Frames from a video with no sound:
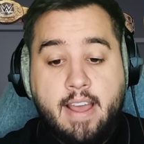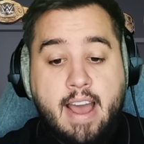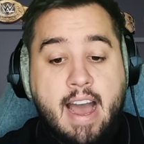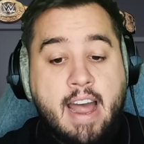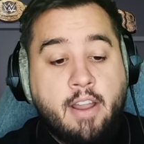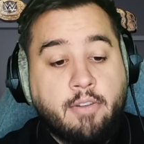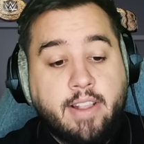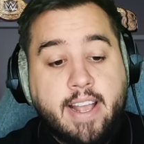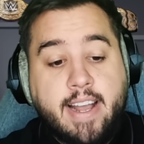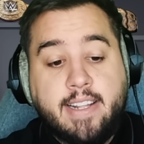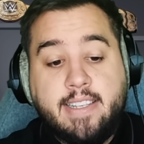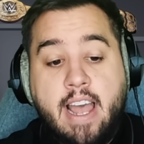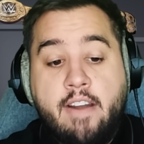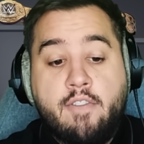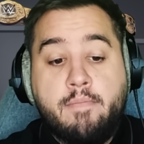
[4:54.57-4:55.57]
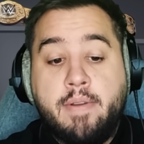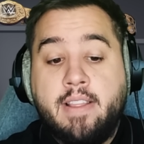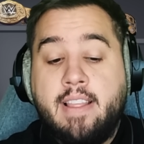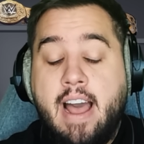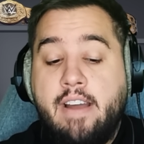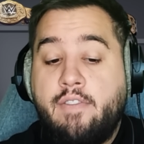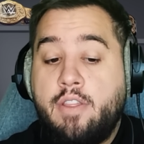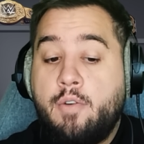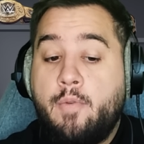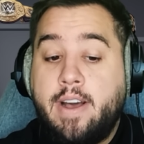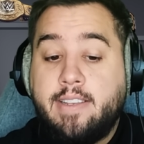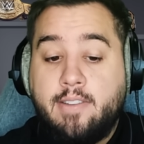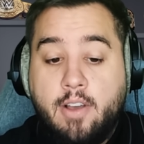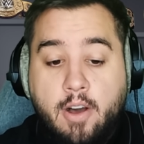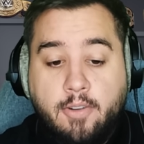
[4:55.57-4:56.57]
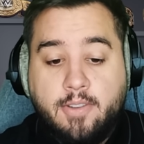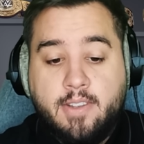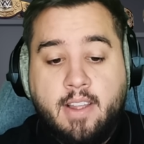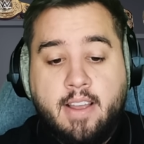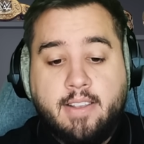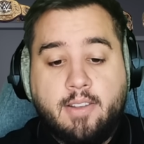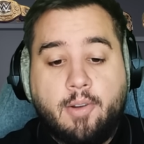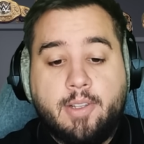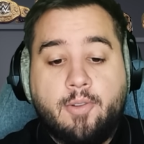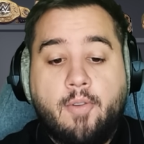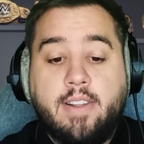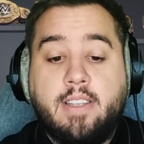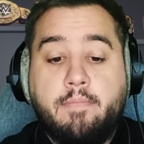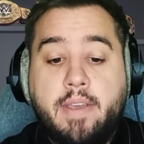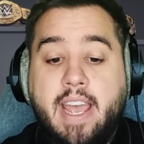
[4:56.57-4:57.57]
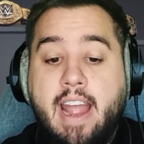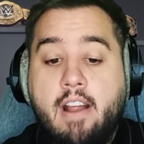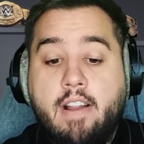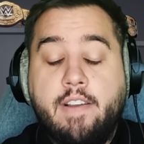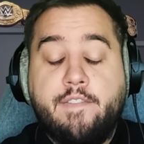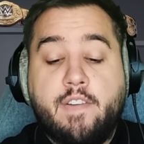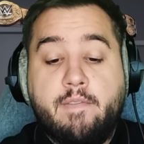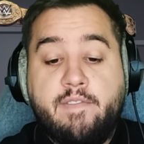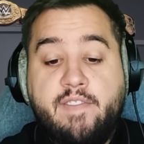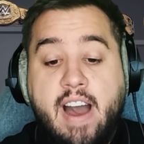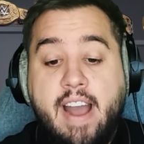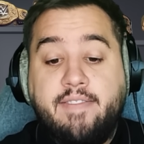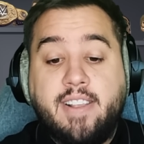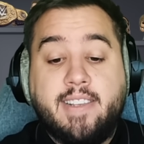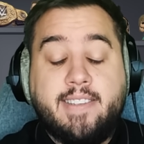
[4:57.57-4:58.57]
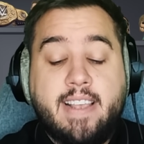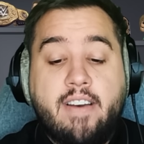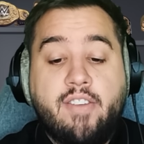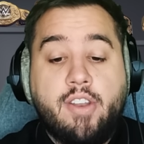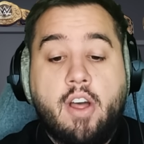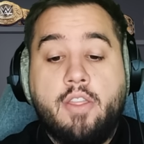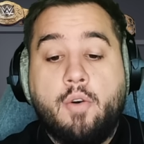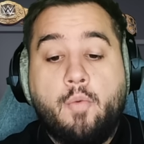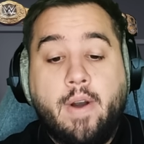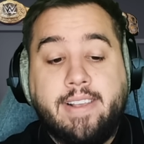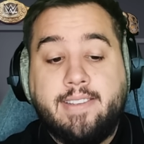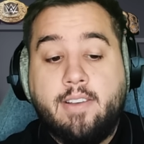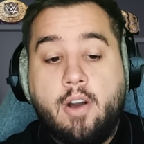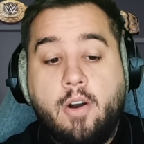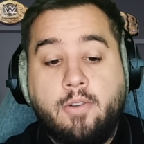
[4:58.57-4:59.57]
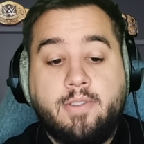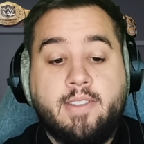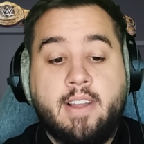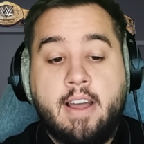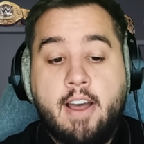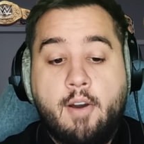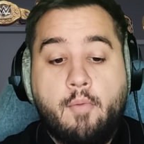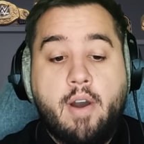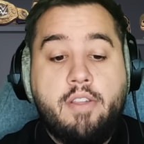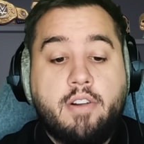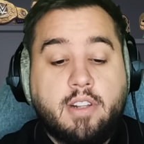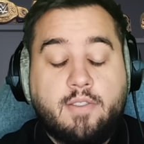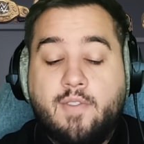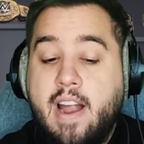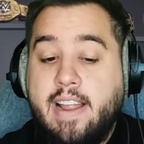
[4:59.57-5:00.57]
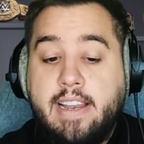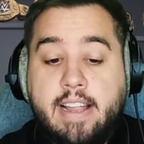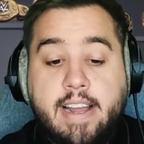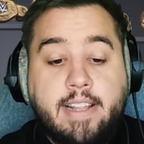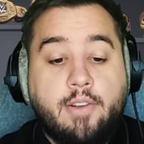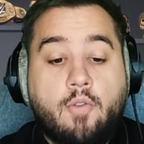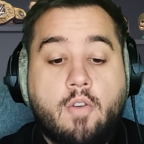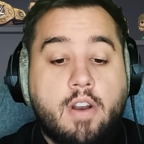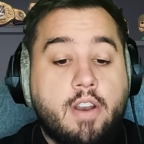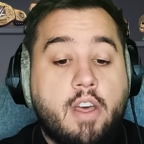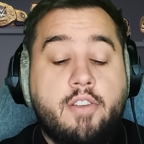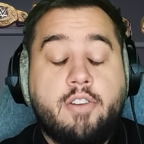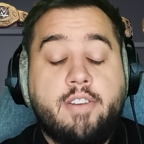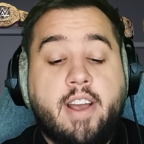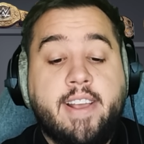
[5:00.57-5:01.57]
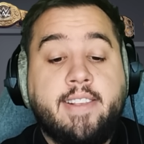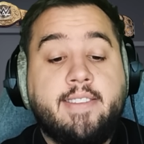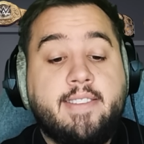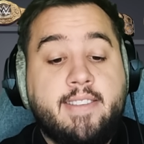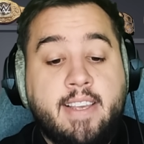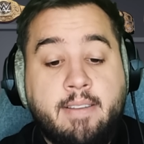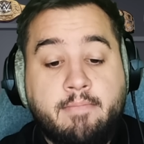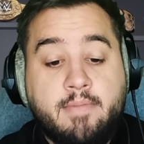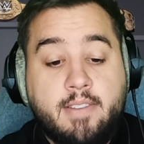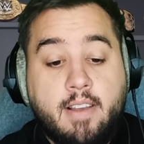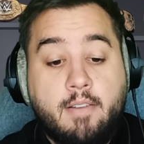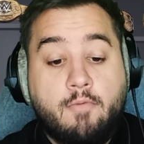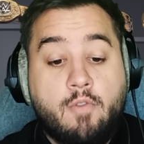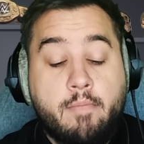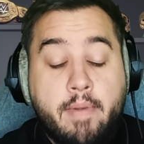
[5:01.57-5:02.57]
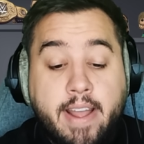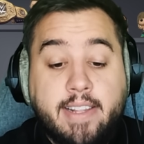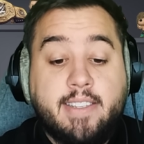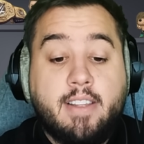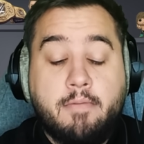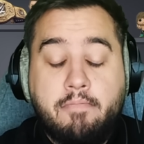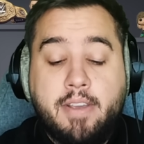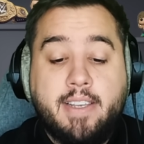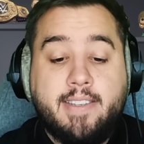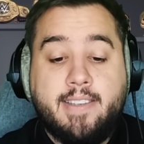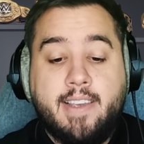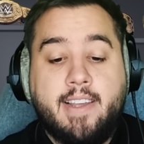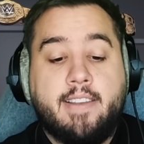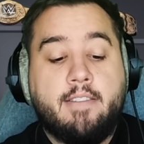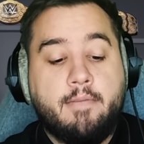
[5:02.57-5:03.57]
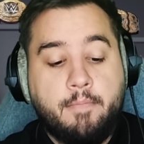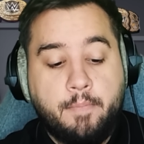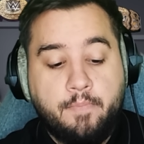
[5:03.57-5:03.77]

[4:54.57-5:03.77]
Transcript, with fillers: I don't think it's ever been live on the West Coast. So it's going to be airing from 5 to 7 on the West Coast, whether it's Friday night or another night seems remains to be seen.